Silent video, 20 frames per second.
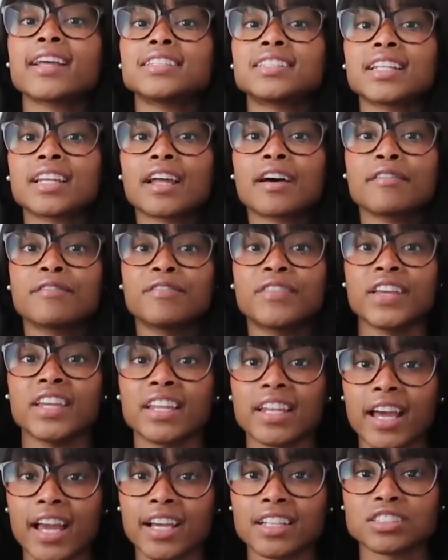did a
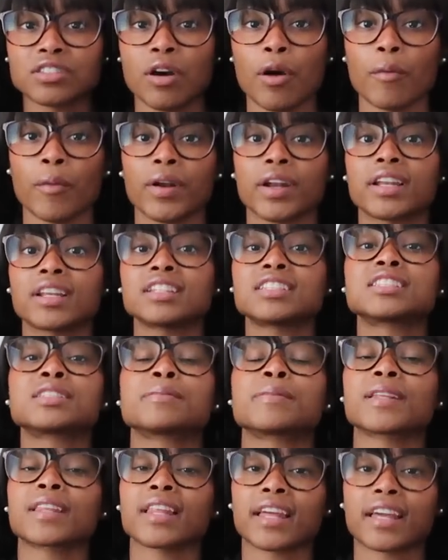v-neck, so I wanted it to
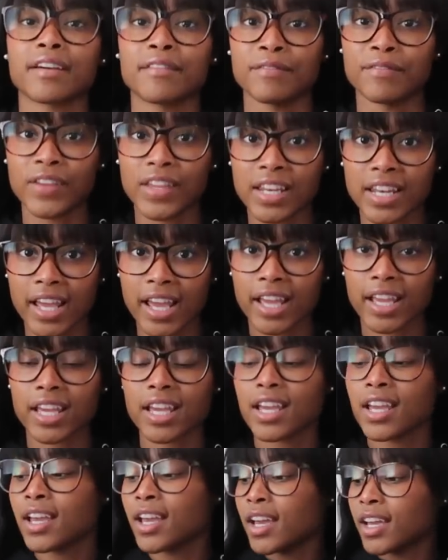be like a v-neck,
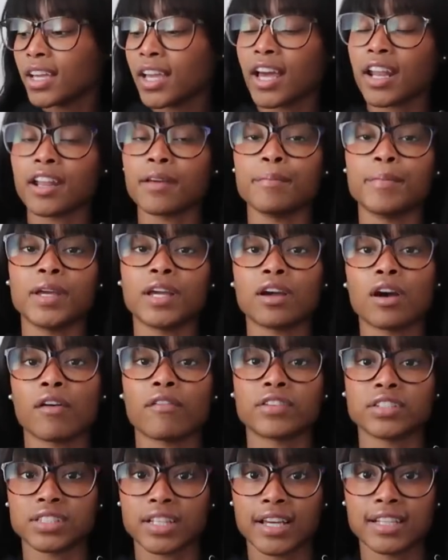kind of big
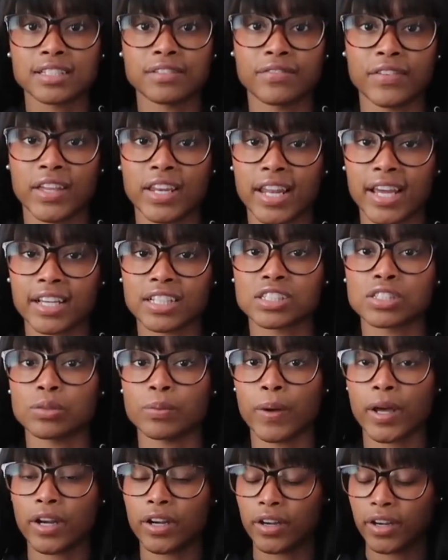oversized v-neck
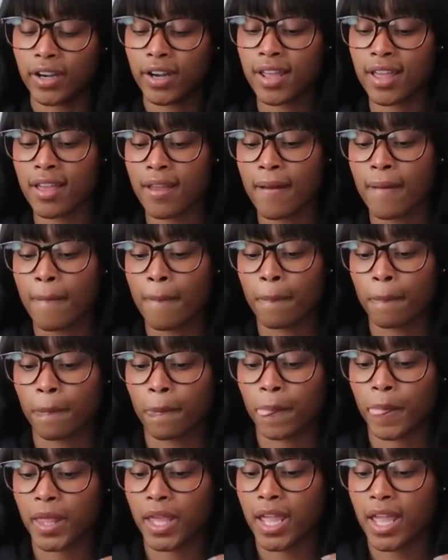sweater,
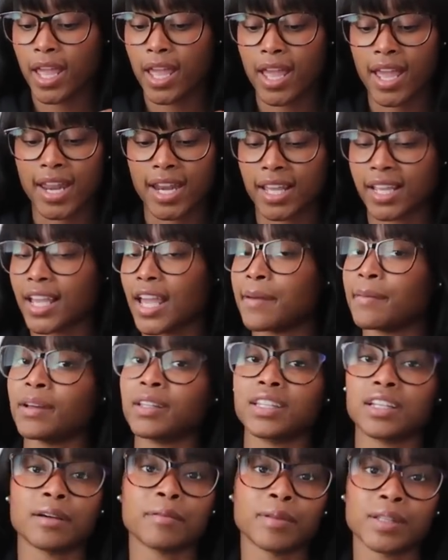and it came
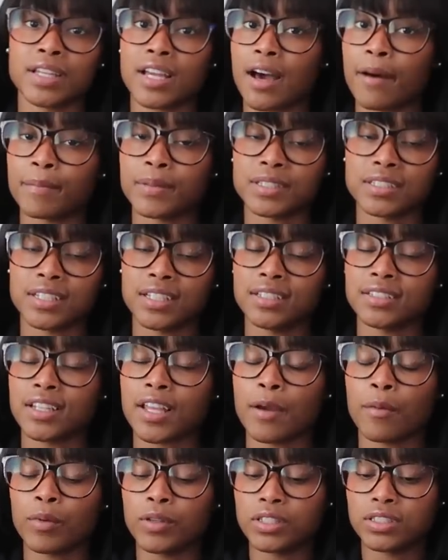out the complete opposite.
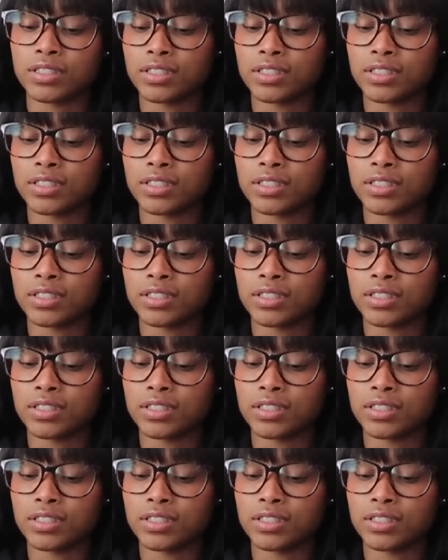It was